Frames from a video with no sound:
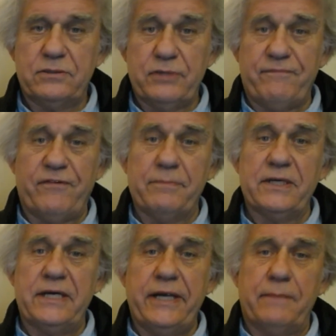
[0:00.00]
trip from
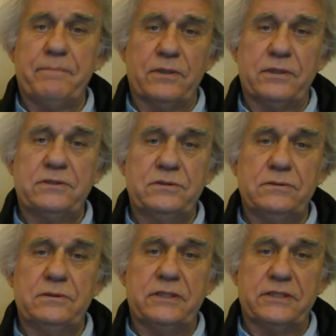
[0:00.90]
the airport
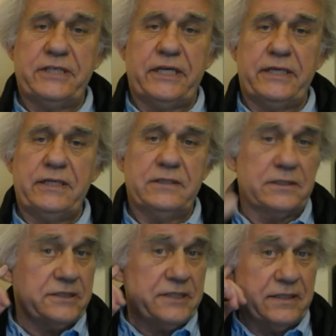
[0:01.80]
to the city, to
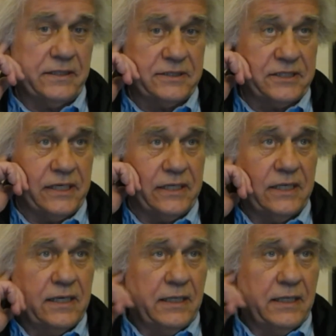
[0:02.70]
the center of the city,